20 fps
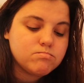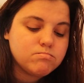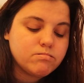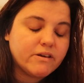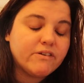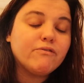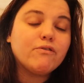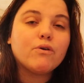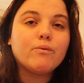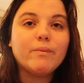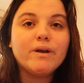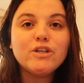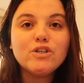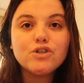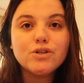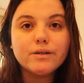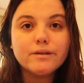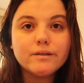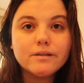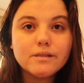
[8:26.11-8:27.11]

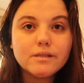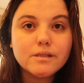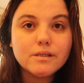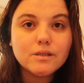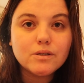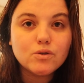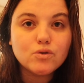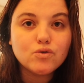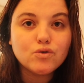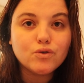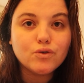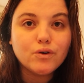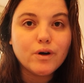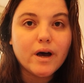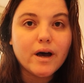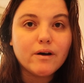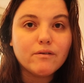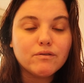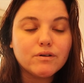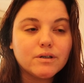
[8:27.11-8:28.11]
informations through
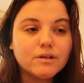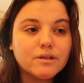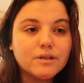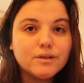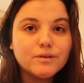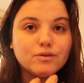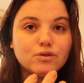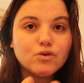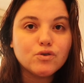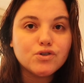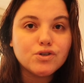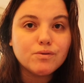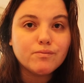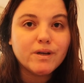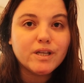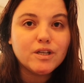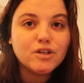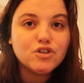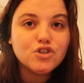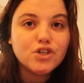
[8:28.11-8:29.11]
our social
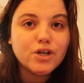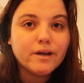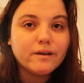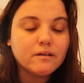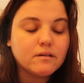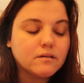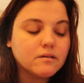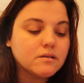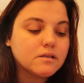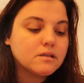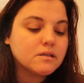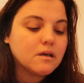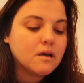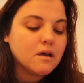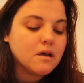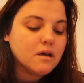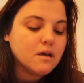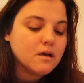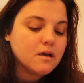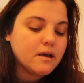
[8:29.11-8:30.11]
media channels.
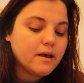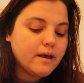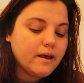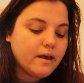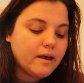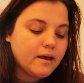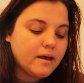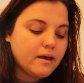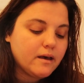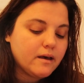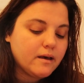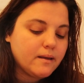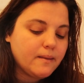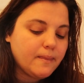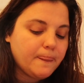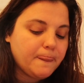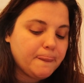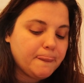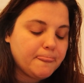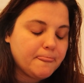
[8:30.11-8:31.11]

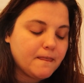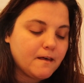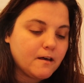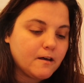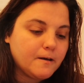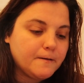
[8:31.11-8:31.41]
And